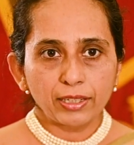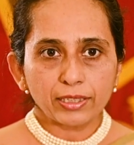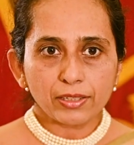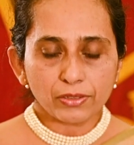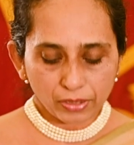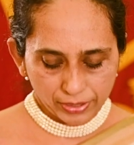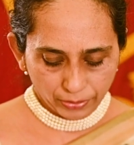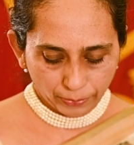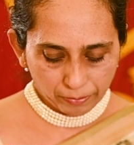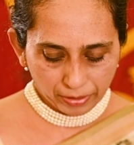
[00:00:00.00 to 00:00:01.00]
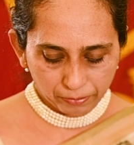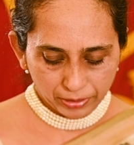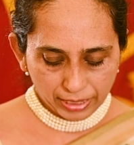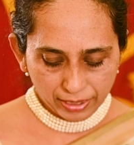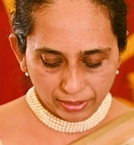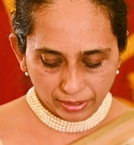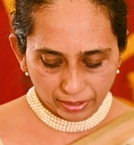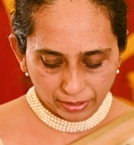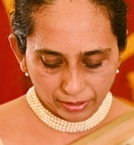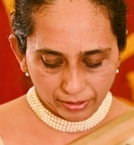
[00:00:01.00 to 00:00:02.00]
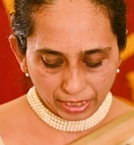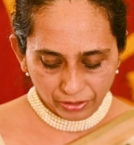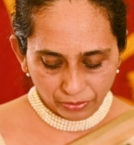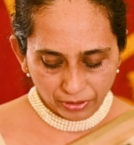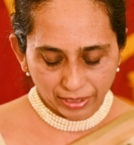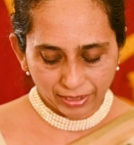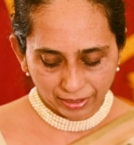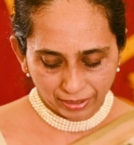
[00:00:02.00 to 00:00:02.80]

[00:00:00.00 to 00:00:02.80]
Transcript: Let us also remember that day, that today,